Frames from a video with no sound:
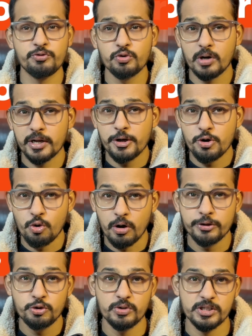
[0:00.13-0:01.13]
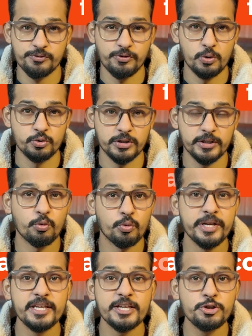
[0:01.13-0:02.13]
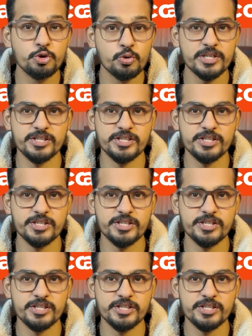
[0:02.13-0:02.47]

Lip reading: you are a non-US founder running a US